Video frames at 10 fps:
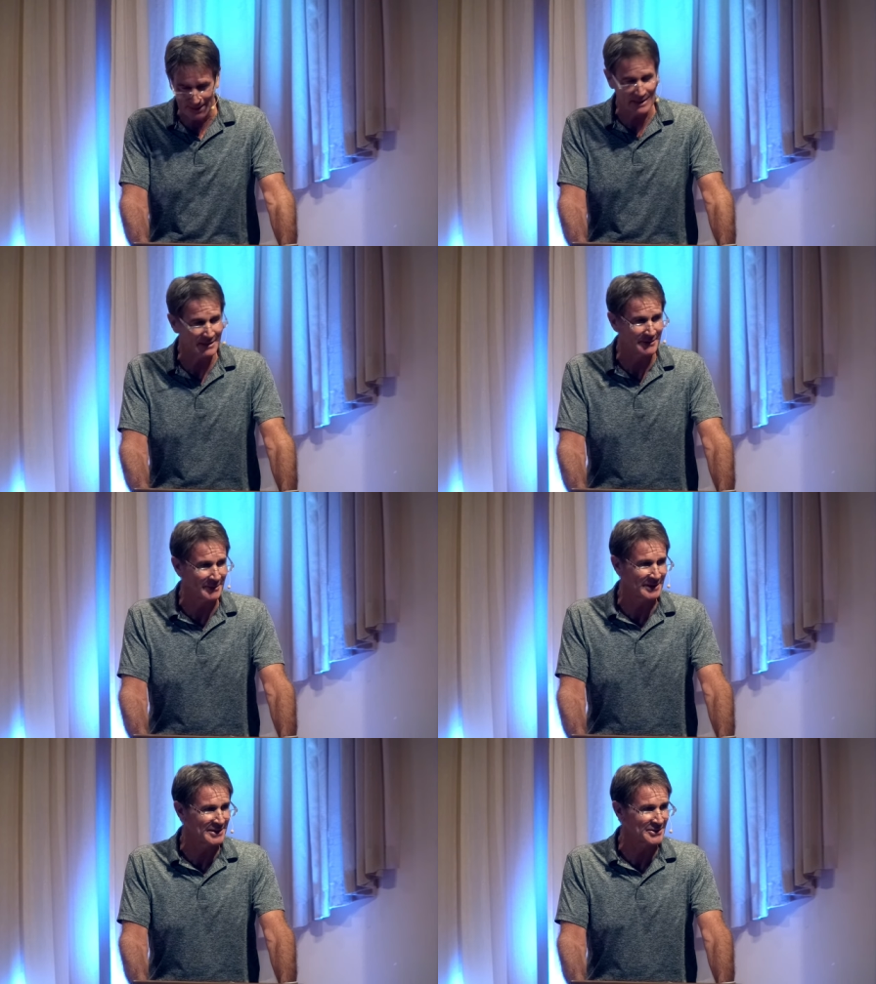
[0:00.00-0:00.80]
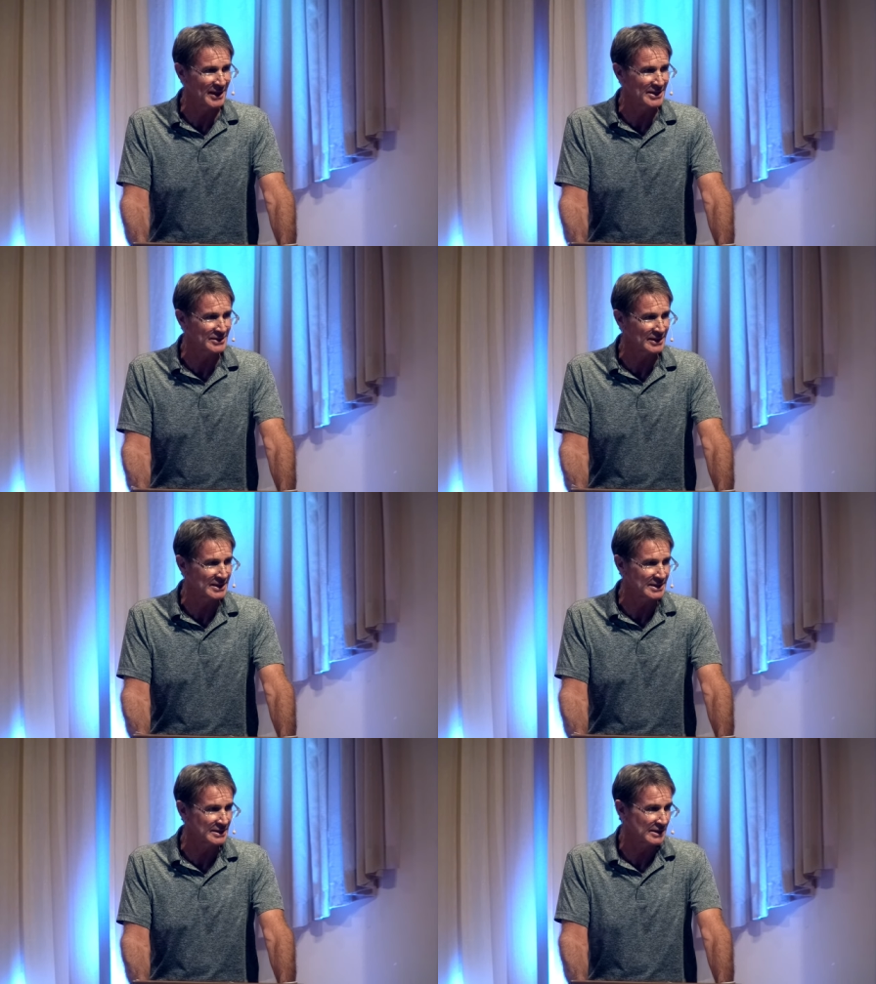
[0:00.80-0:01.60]
begins really strangely.
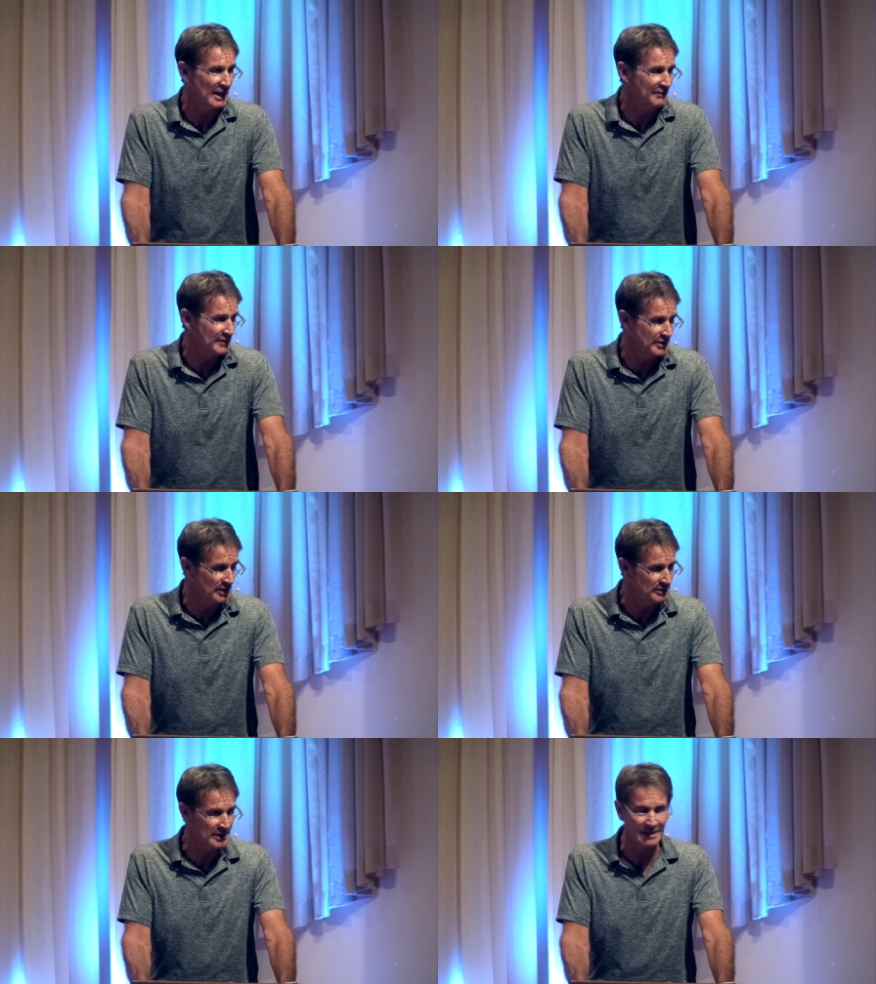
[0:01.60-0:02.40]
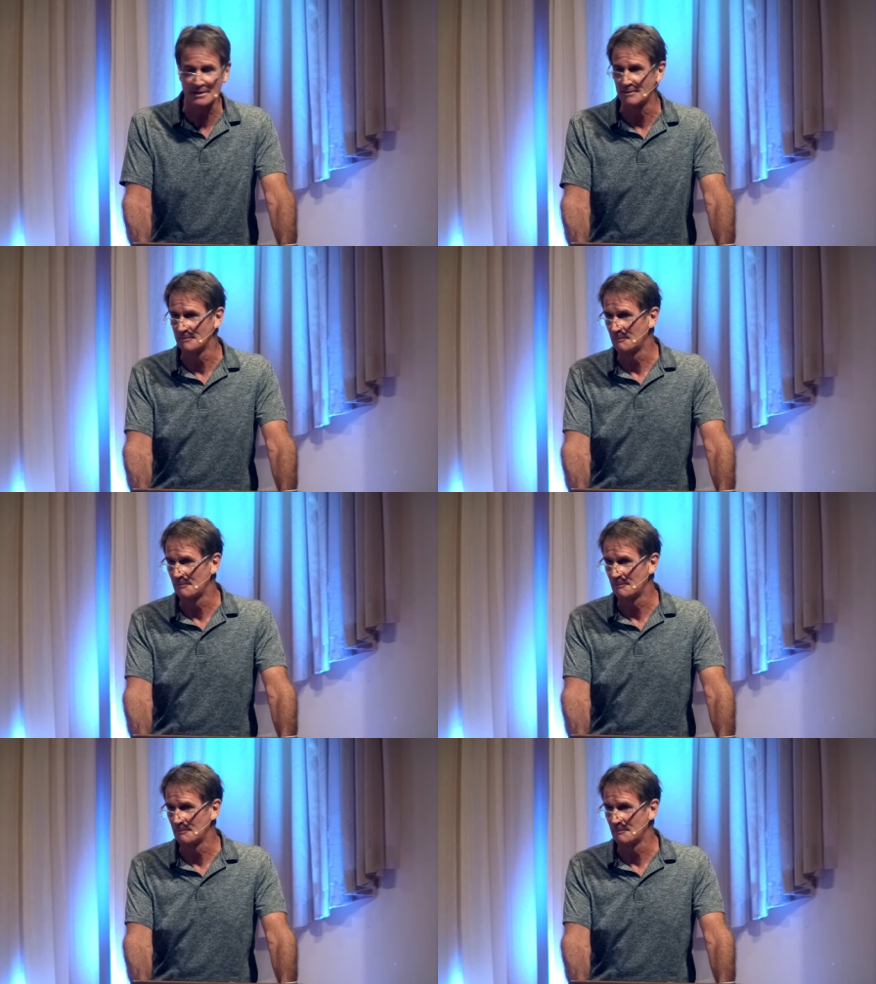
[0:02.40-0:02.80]
It says, life is useless.